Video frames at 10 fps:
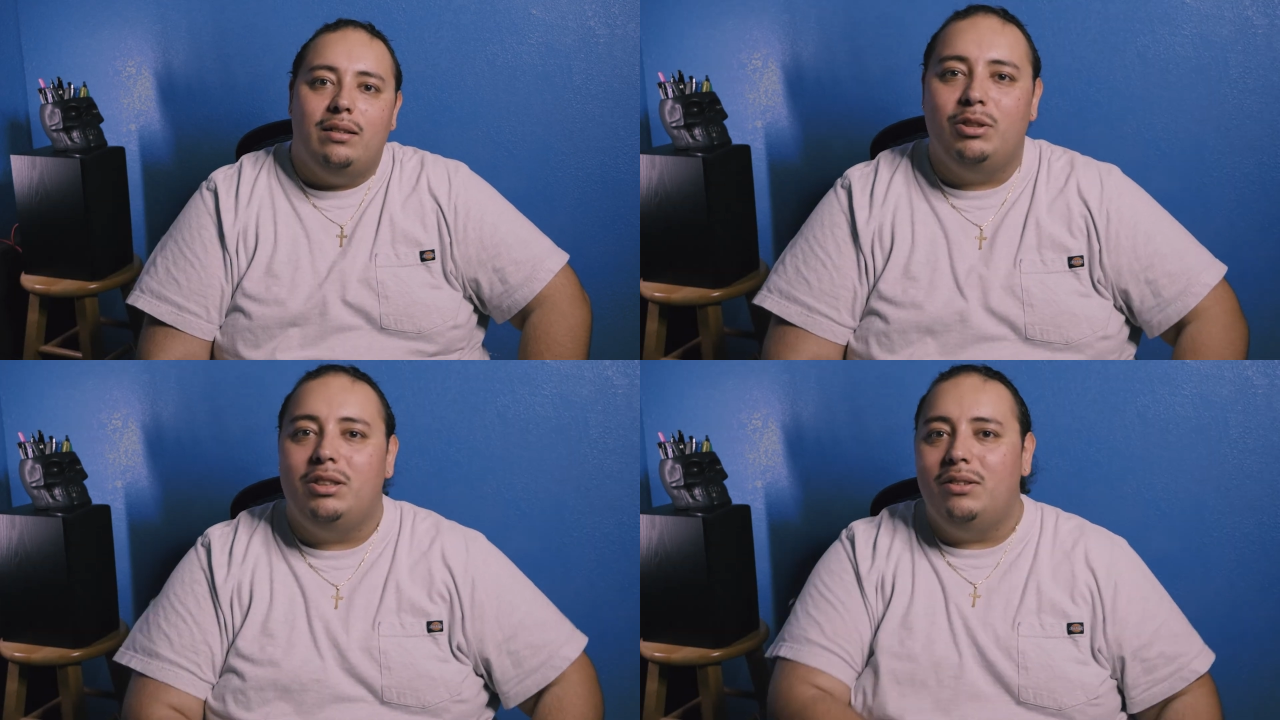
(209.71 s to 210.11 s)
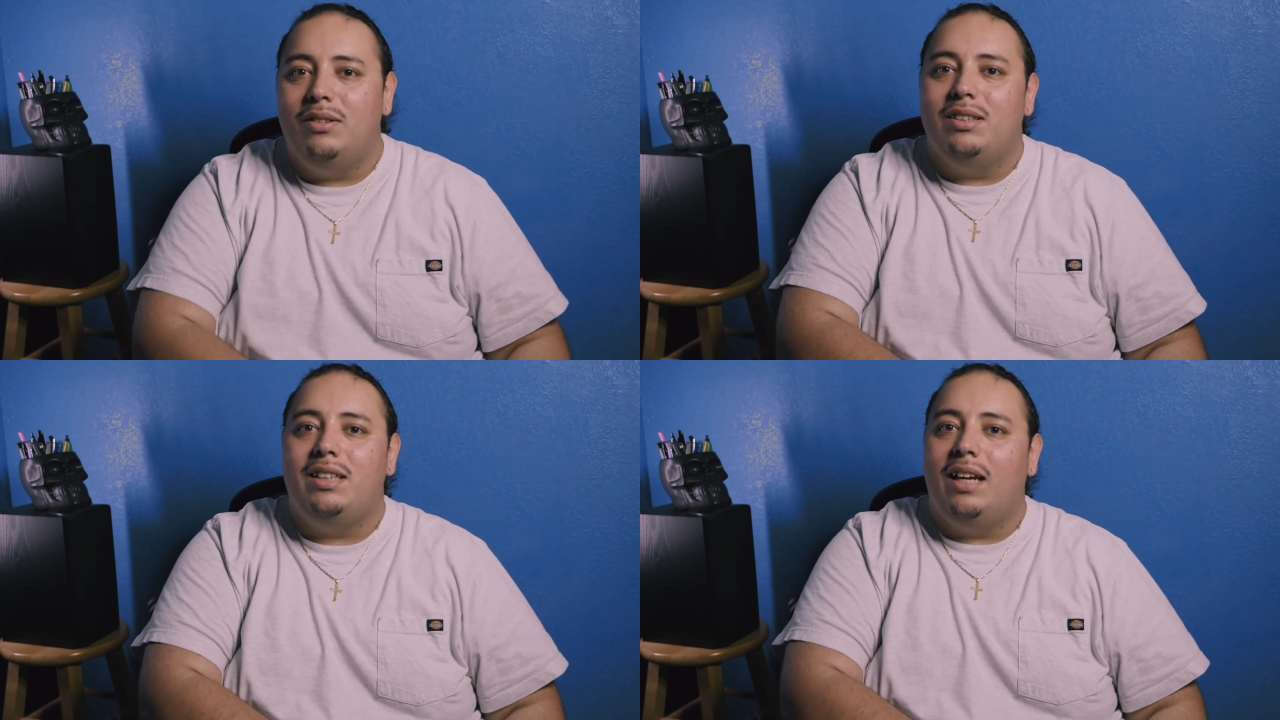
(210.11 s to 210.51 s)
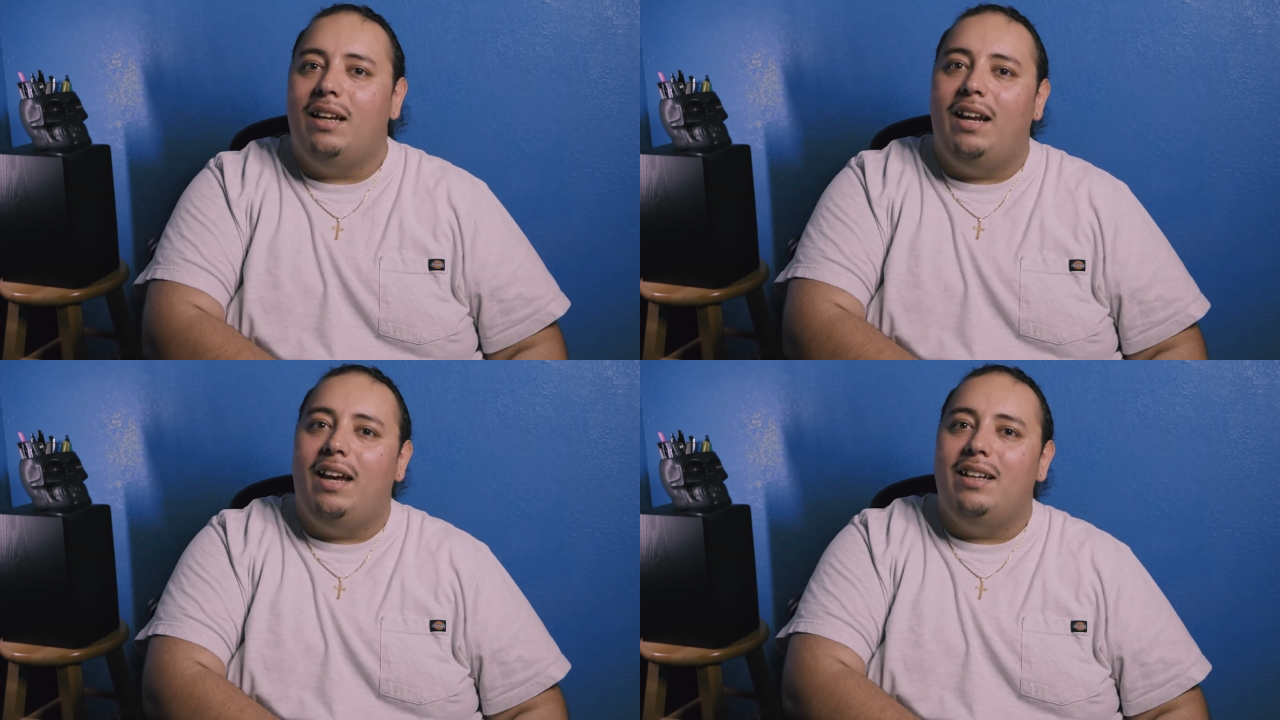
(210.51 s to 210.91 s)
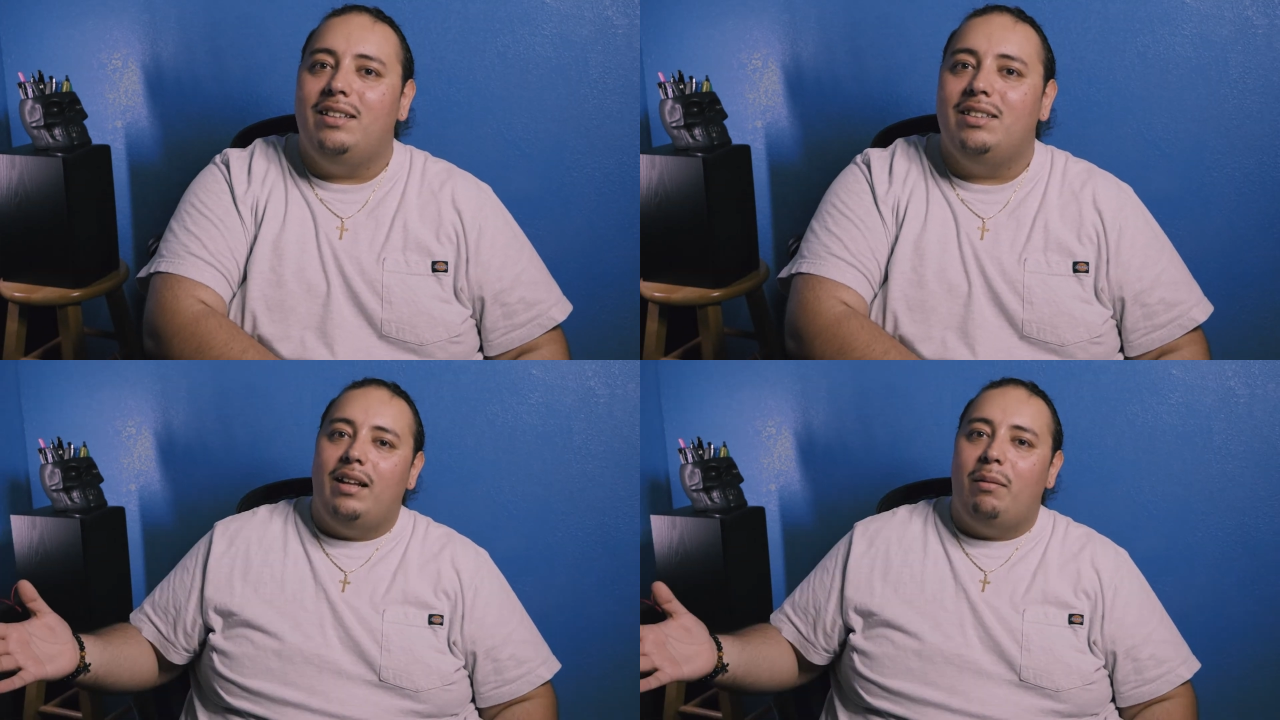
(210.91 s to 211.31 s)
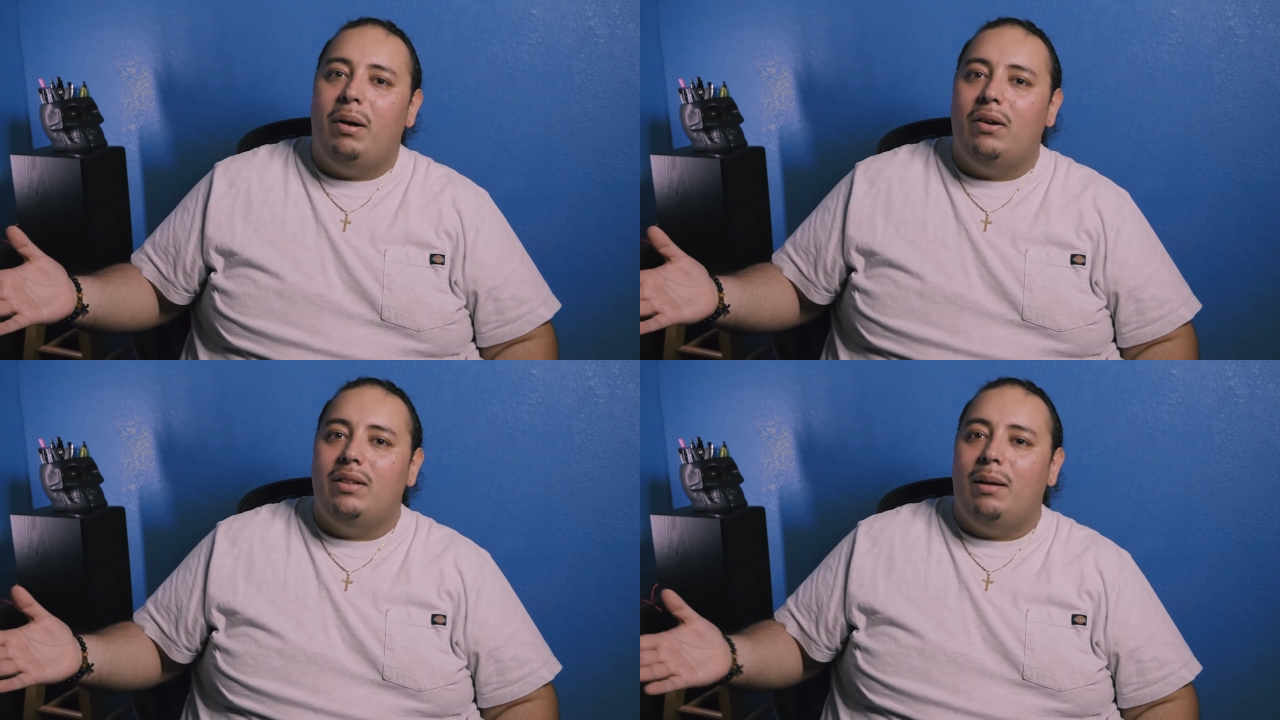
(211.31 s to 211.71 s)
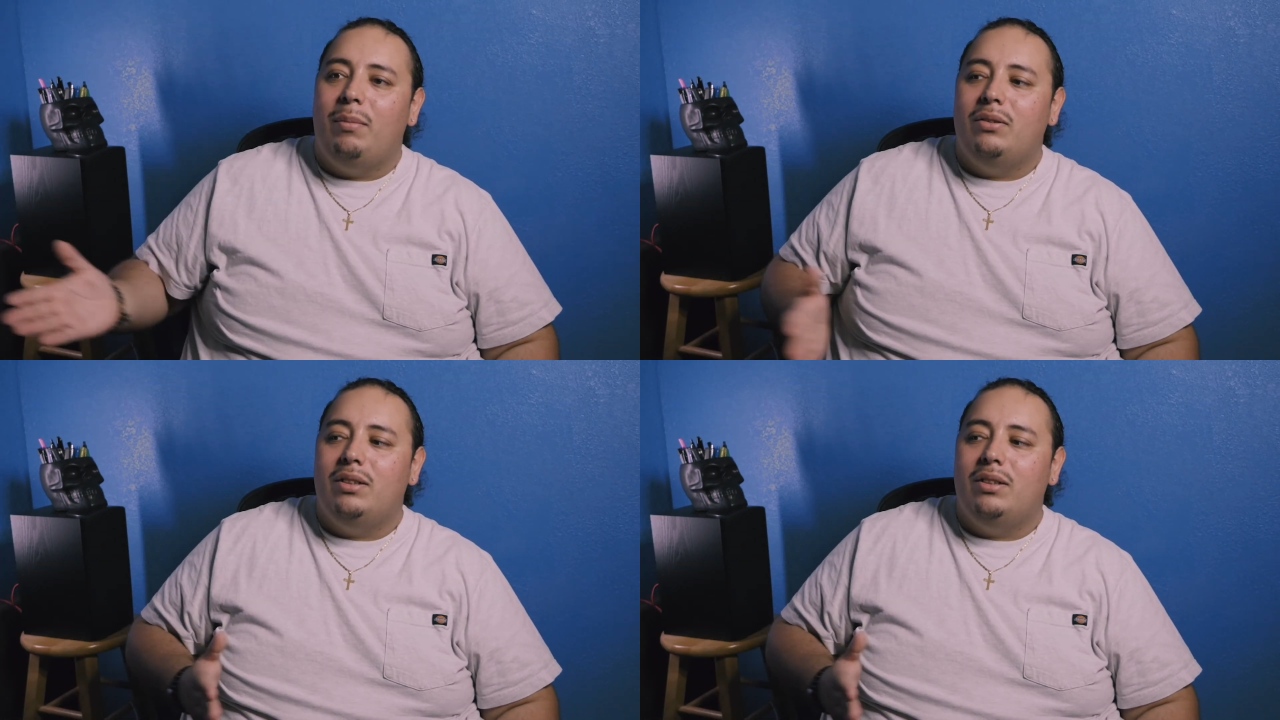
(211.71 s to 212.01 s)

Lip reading: We're still in the second age. That mountain